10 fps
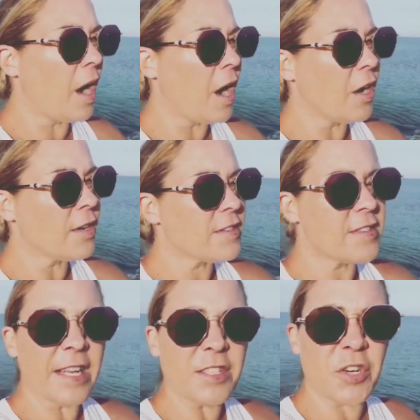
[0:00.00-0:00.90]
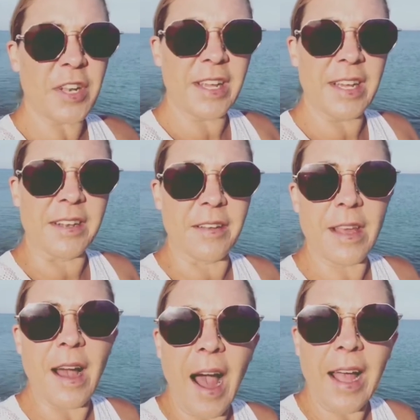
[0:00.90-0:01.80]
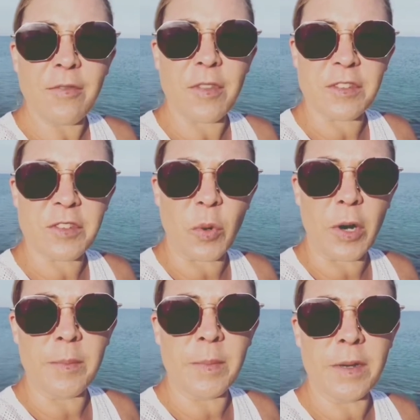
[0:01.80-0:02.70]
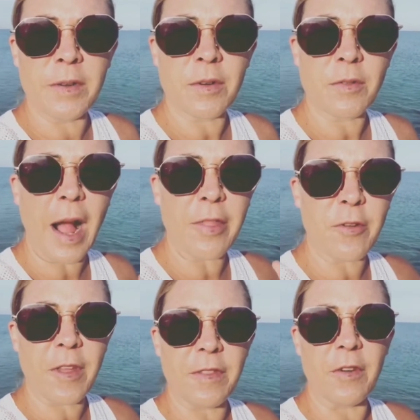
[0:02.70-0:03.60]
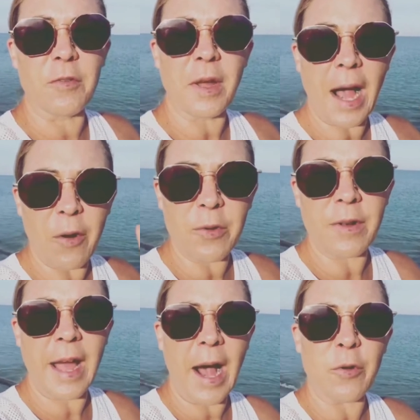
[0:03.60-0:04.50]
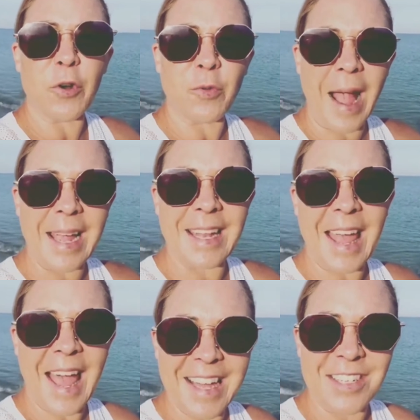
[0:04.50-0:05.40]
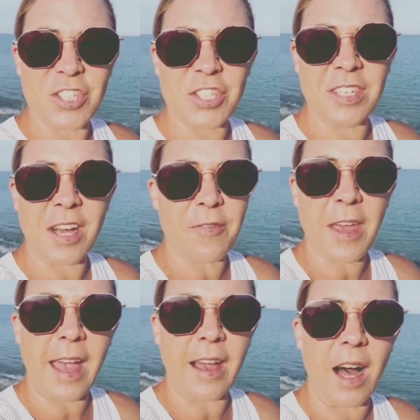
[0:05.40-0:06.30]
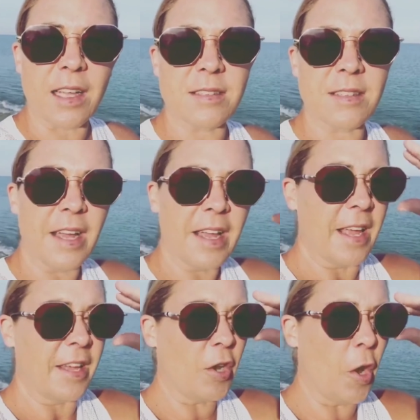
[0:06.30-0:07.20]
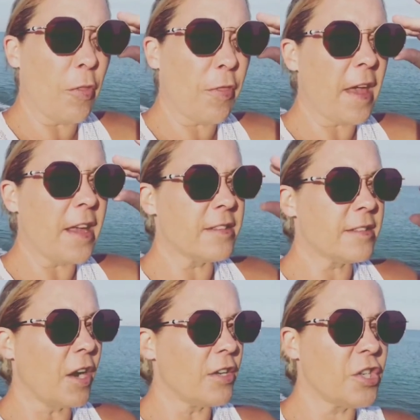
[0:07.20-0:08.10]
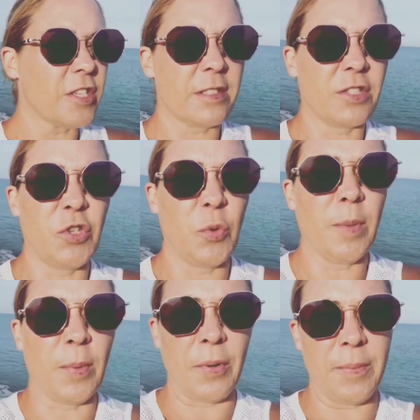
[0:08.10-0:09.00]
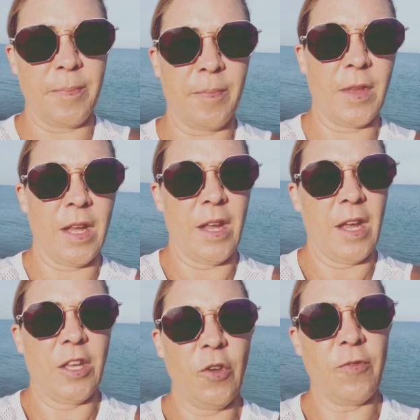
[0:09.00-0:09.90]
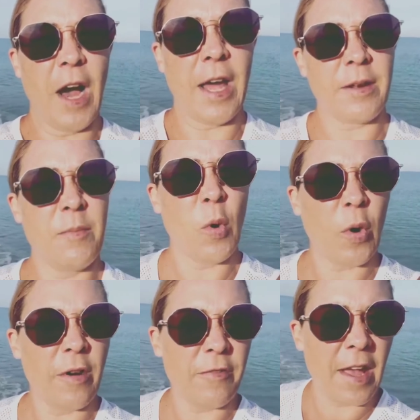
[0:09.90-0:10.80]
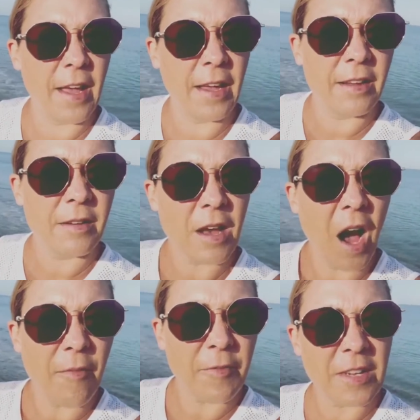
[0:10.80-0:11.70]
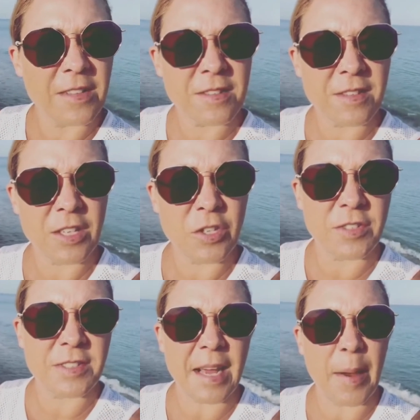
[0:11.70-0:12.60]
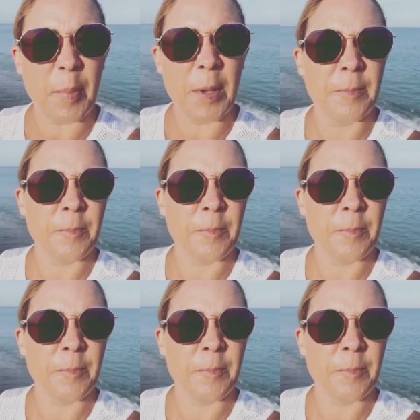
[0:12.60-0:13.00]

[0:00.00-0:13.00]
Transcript: are centered in the eye of the storm rather than the outer ragged edge of chaos. You know, things are just doable. You've got more of a confidence in your step.